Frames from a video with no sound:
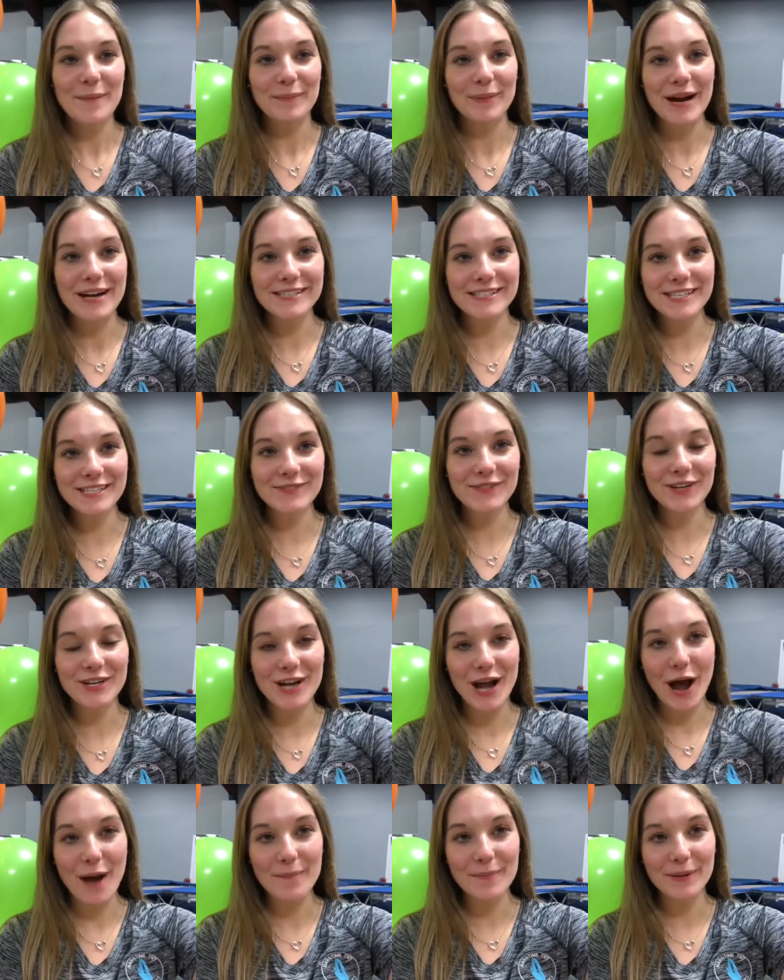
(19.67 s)
Prices for
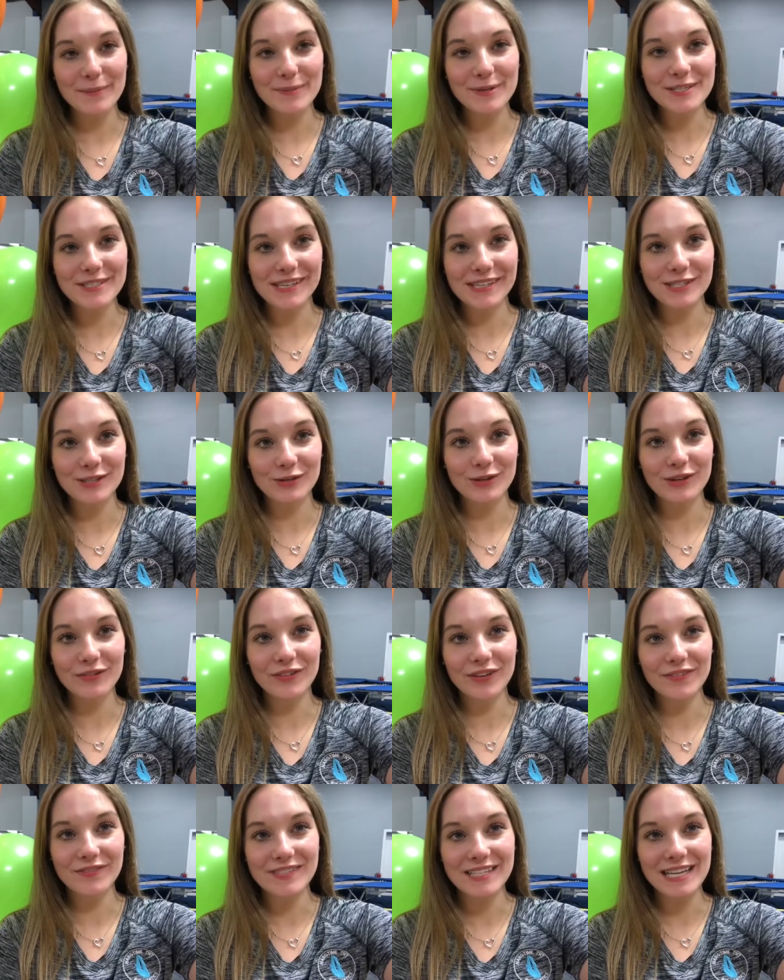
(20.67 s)
non-members is
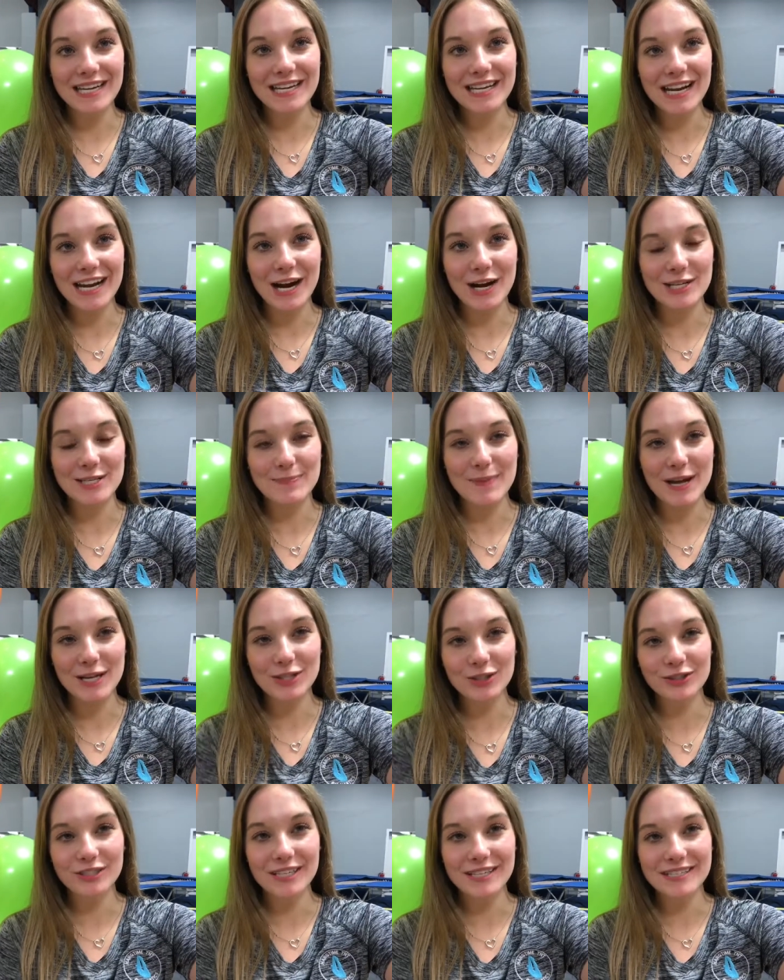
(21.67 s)
$3.15 and our
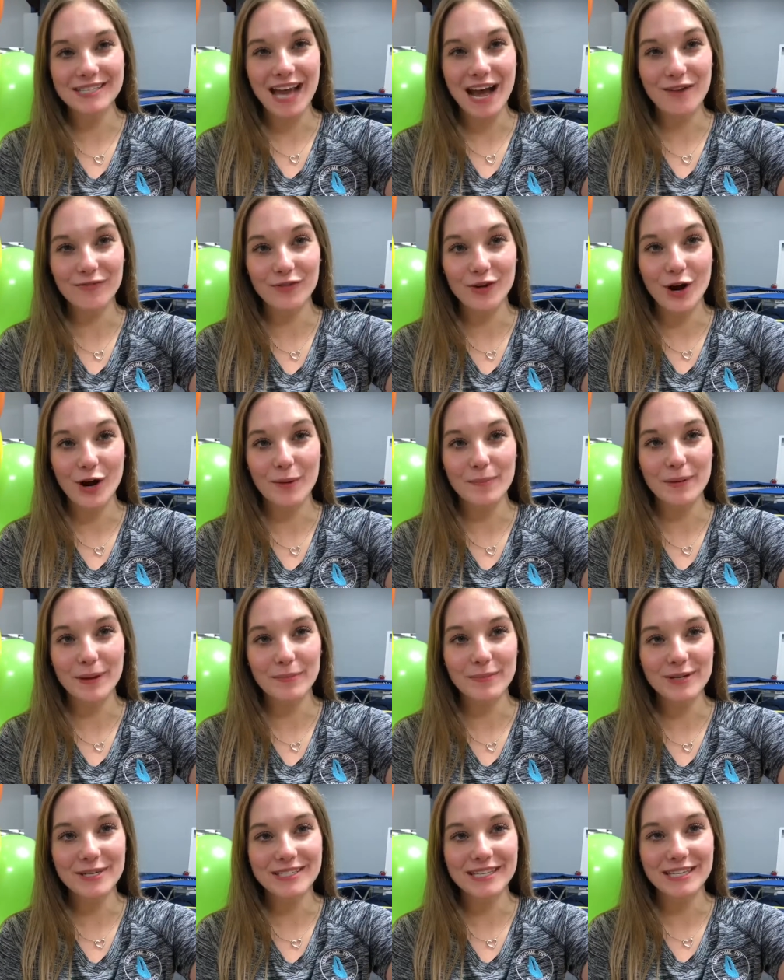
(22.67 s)
special discount for our
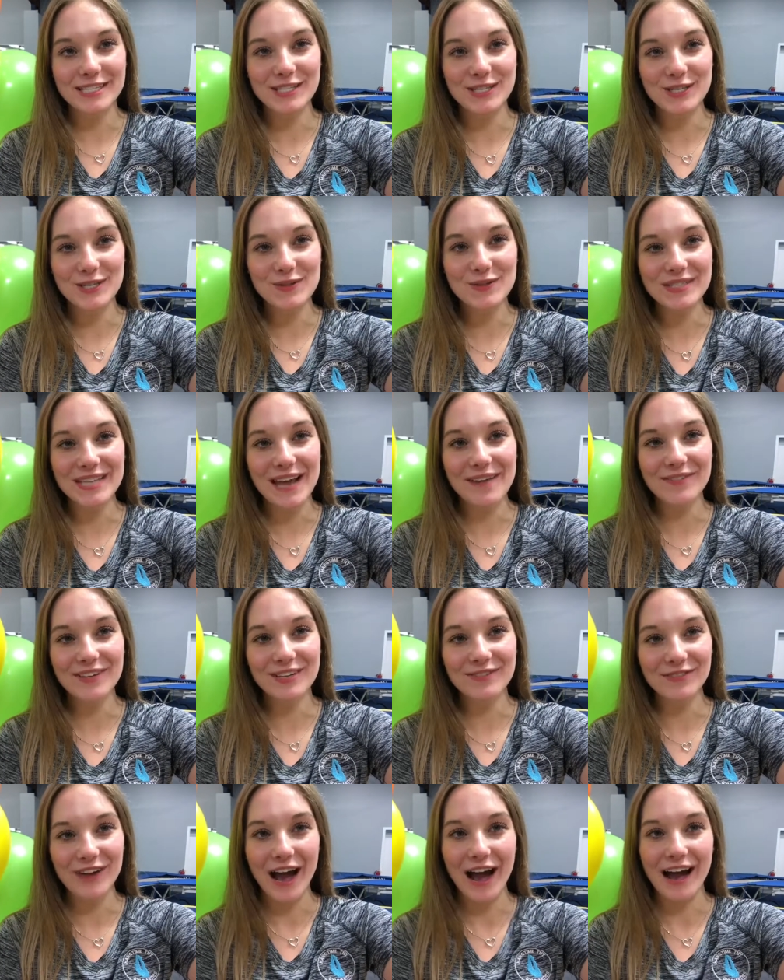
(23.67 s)
members is
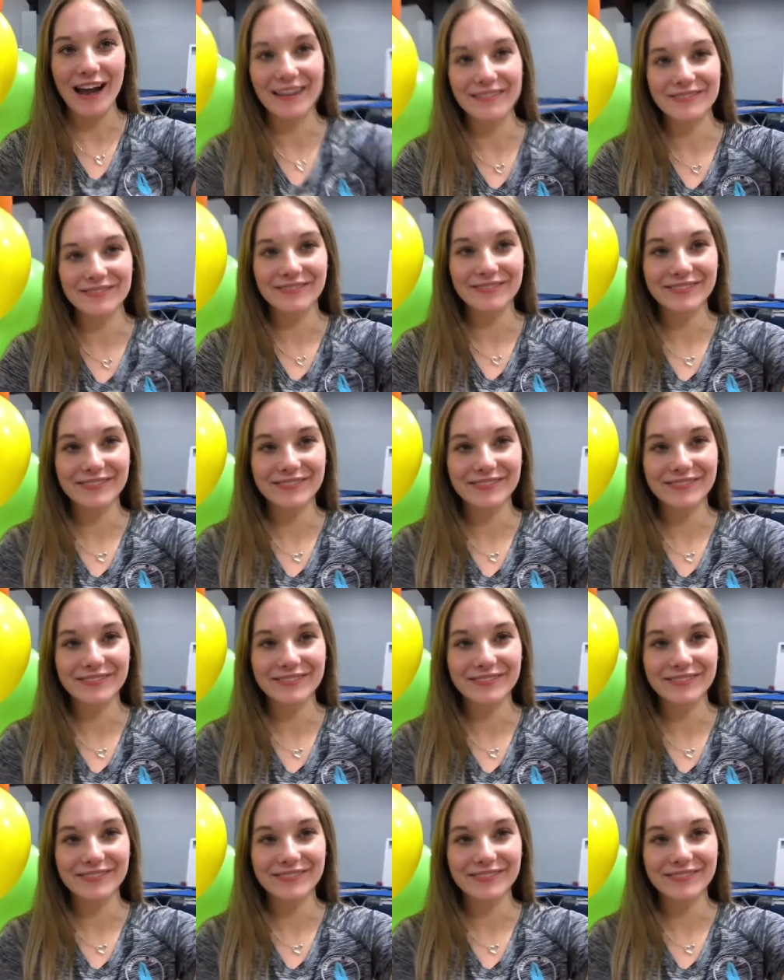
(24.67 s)
$2.75.